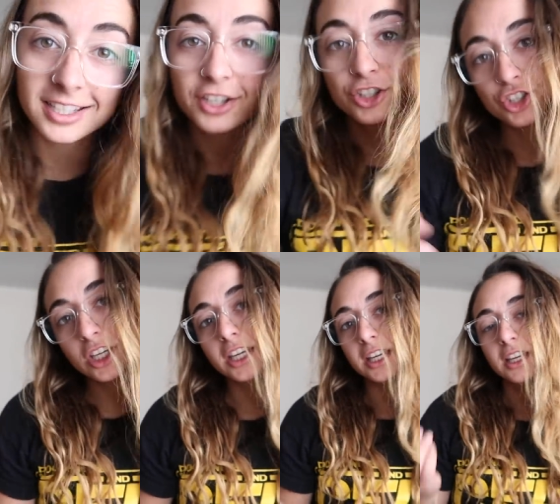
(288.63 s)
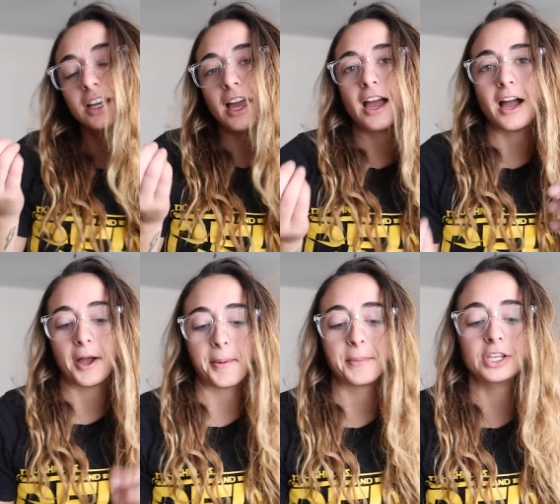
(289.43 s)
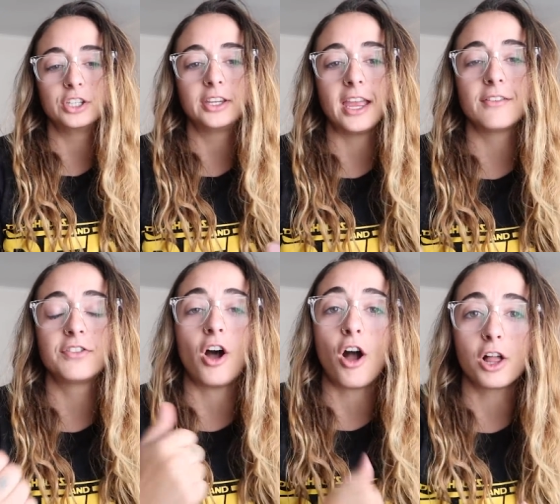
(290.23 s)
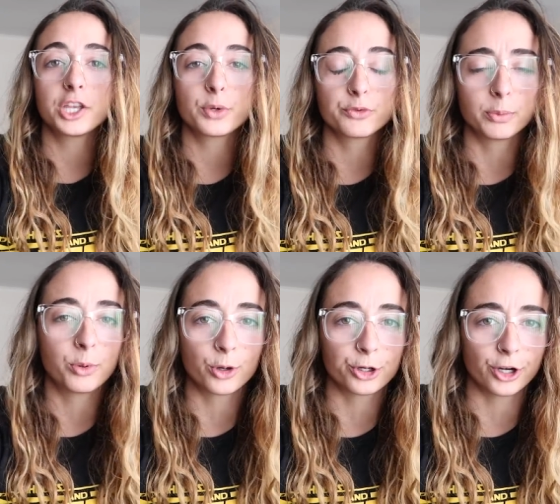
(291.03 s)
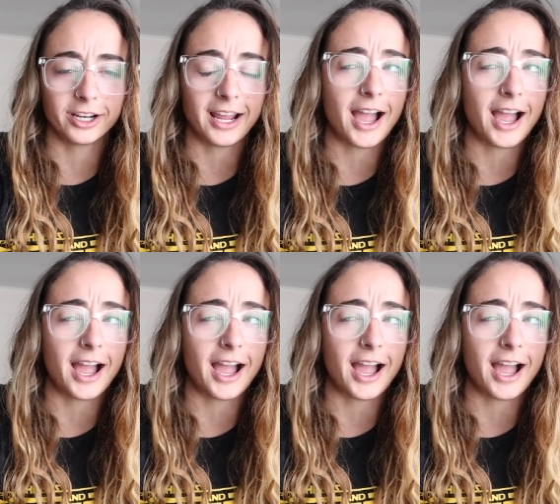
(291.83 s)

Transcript: she um, gave The Hollywood Reporter an